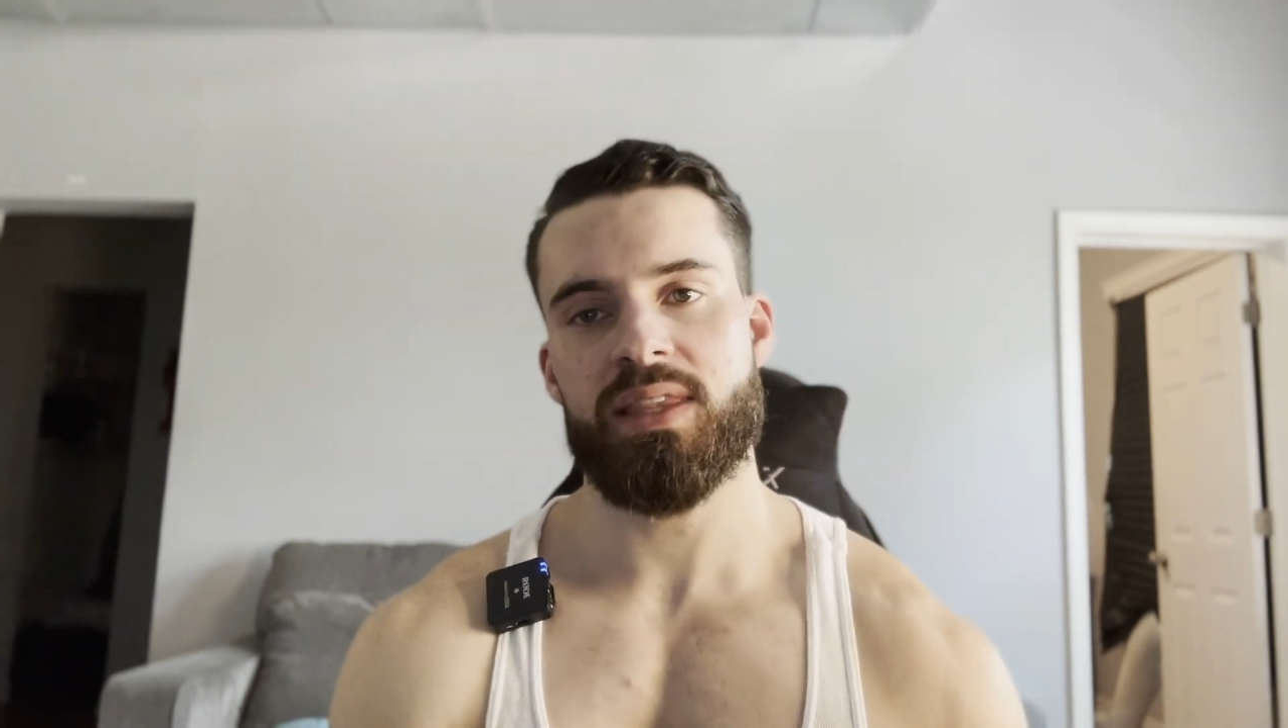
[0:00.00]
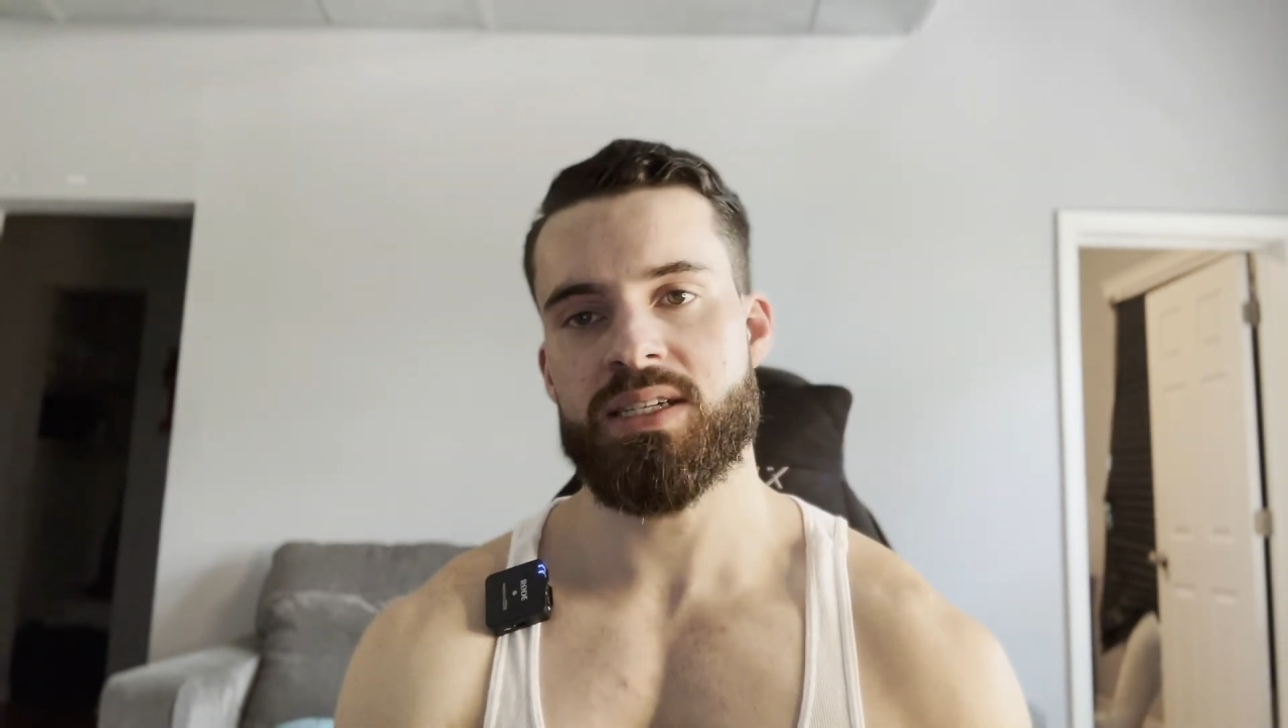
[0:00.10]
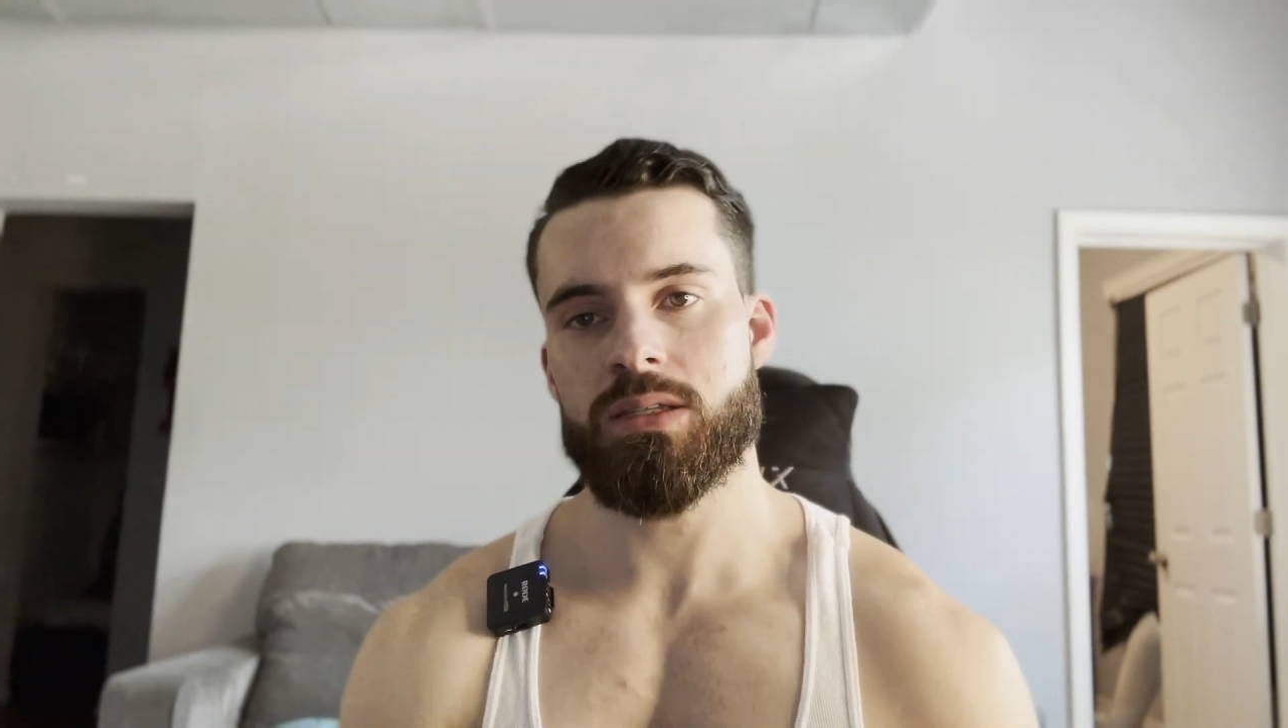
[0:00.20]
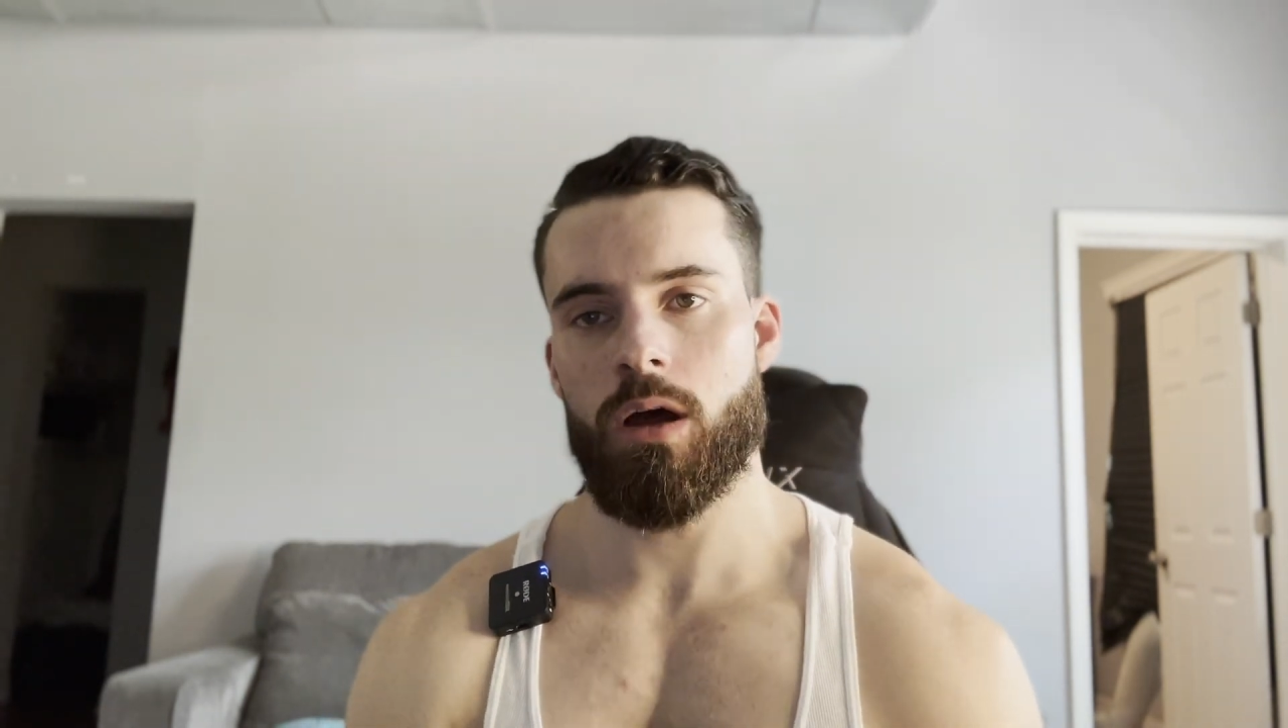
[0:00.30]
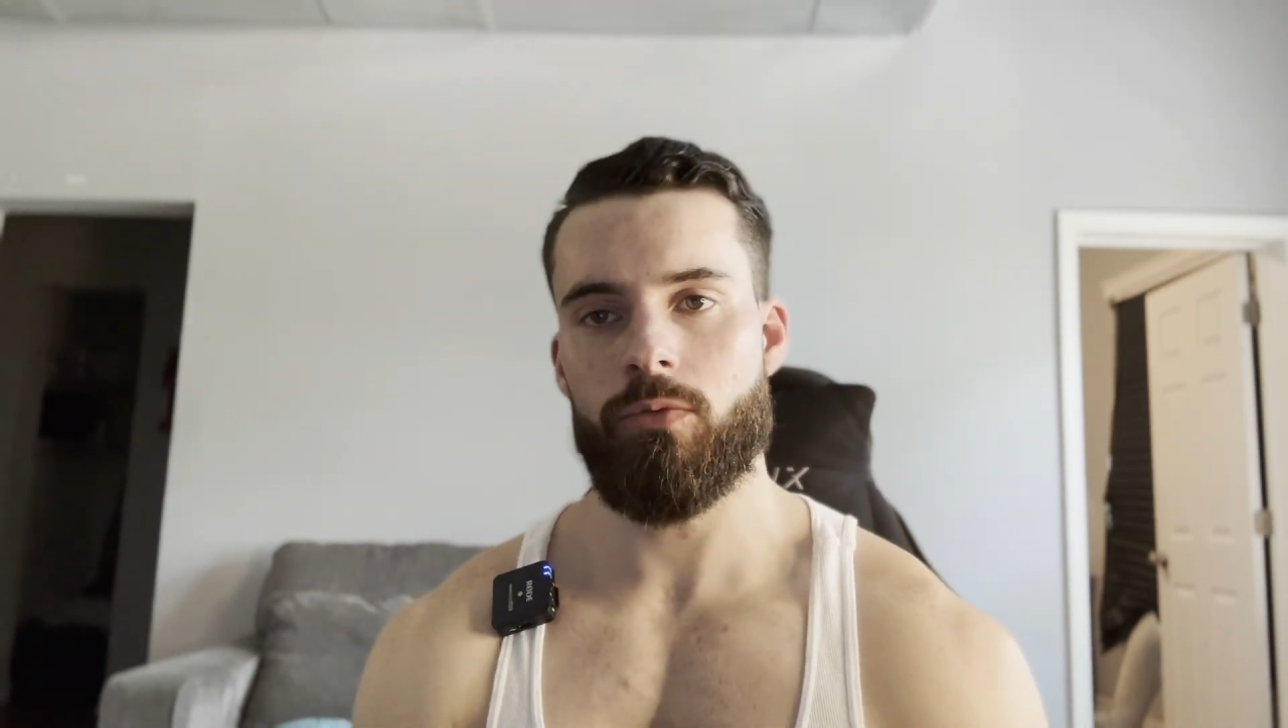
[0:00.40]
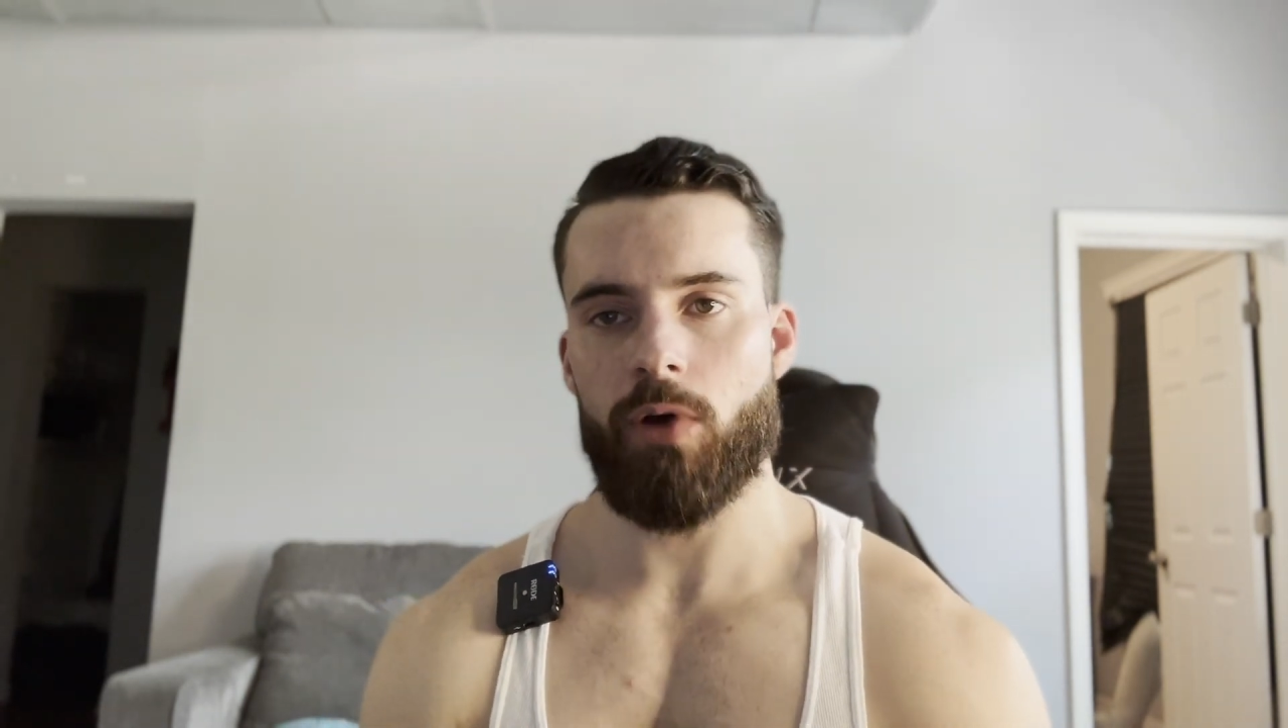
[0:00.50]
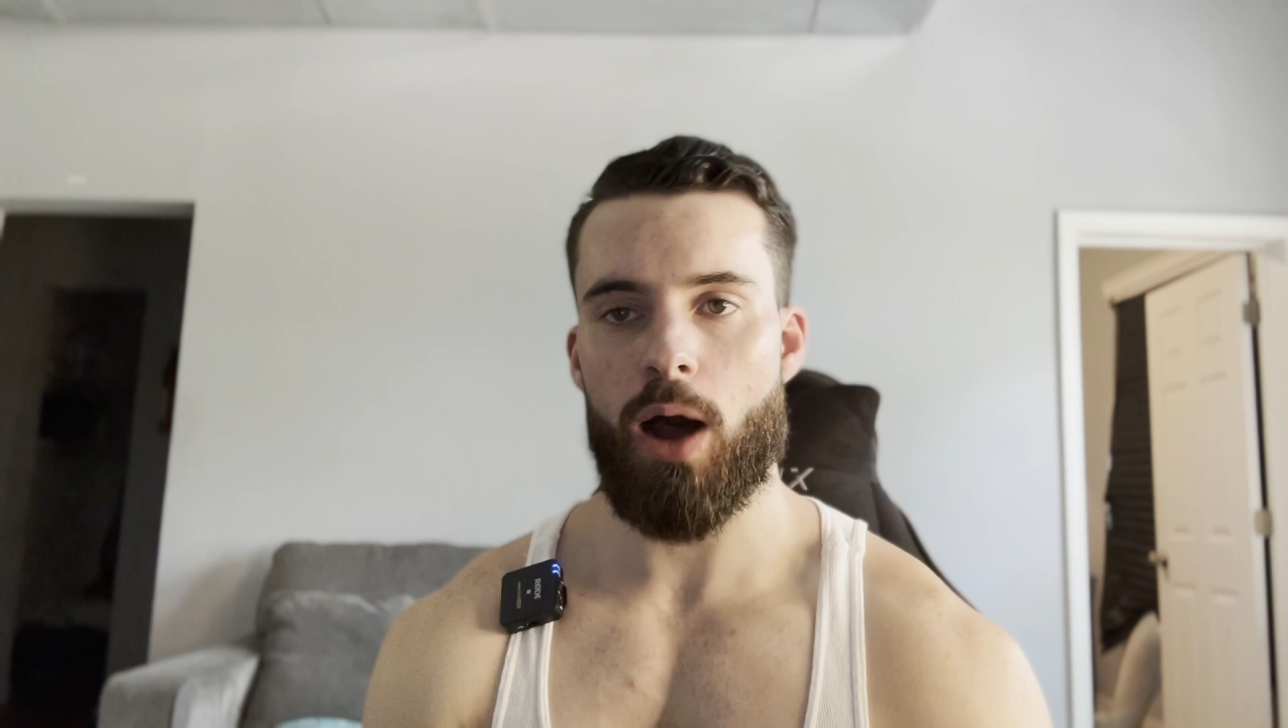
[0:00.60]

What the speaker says: this stuff,